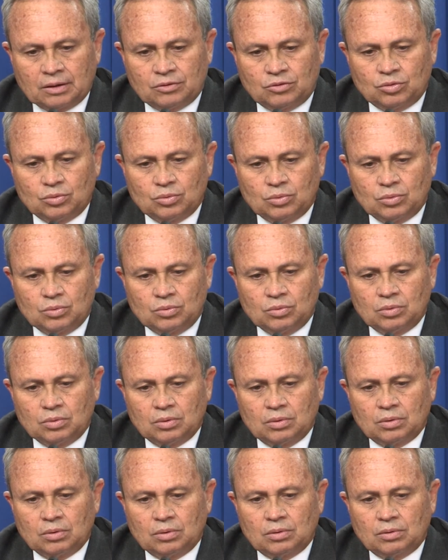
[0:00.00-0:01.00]
to
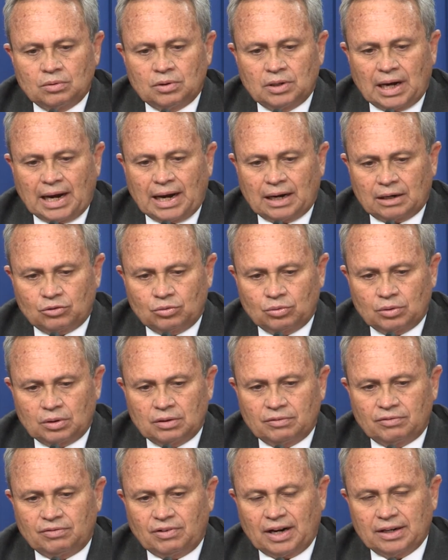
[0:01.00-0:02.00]
the
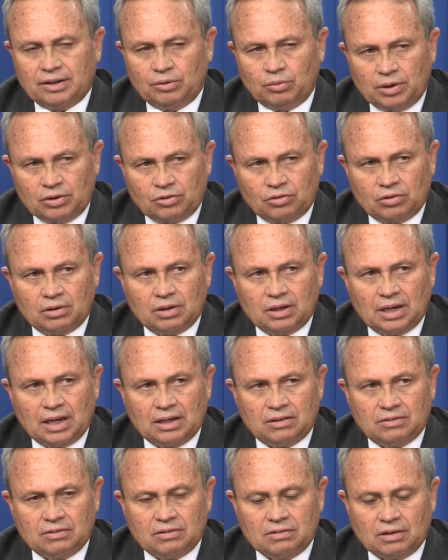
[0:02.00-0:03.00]
actual valuation
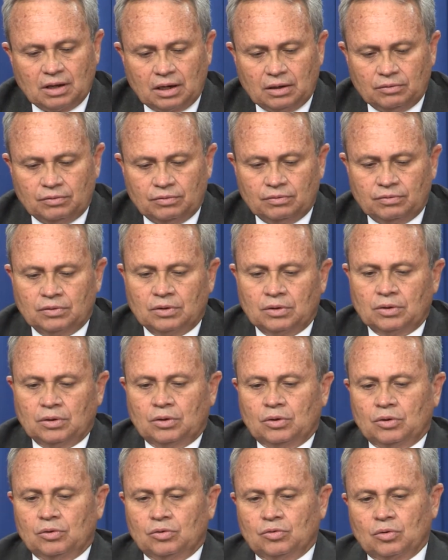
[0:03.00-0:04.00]
itself.
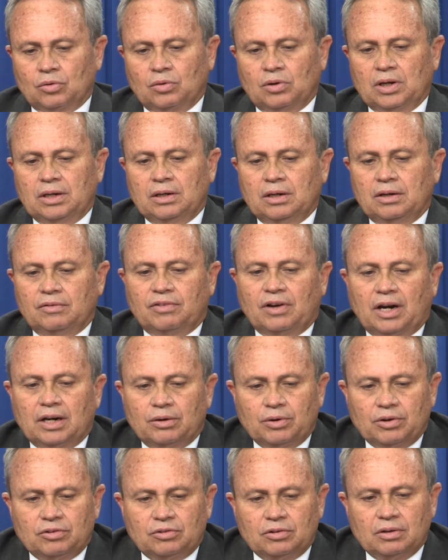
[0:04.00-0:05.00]
So in the
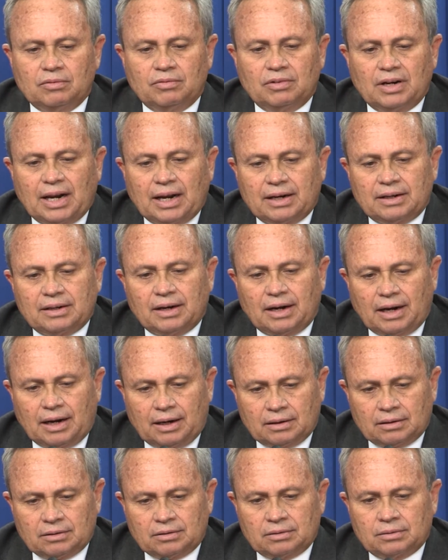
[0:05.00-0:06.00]
Valuation of Land
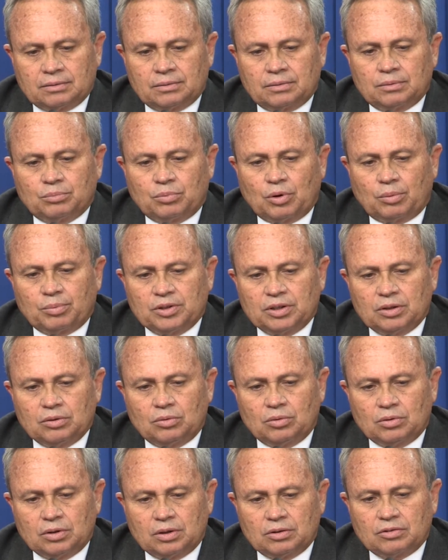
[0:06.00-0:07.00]
Act, property
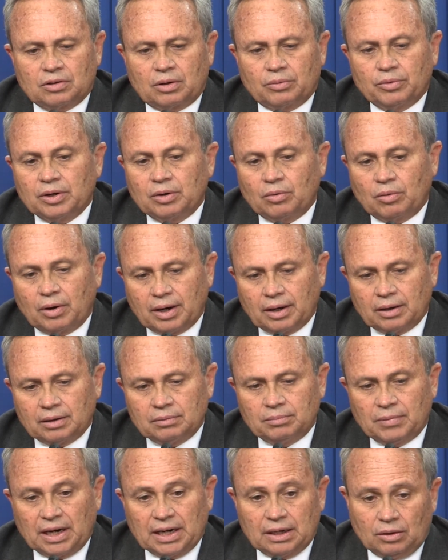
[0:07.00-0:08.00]
owners are
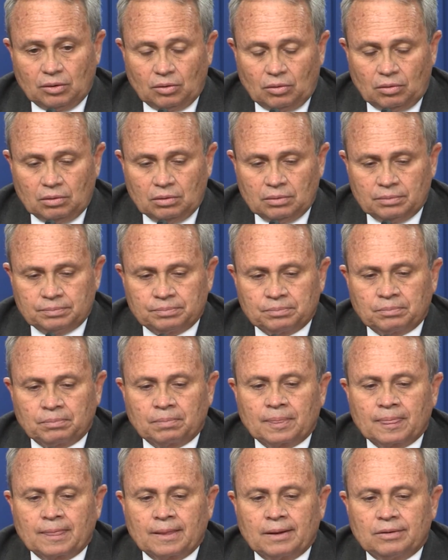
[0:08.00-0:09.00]
required by law
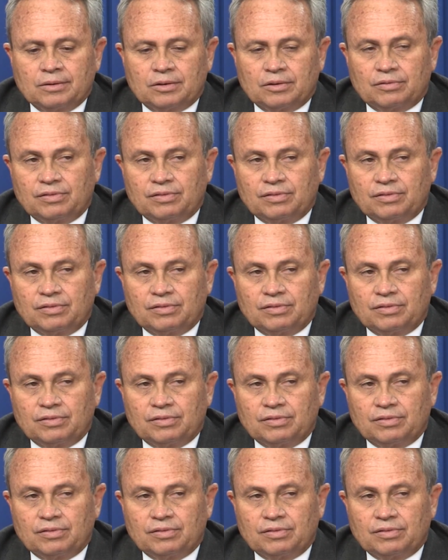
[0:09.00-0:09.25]
to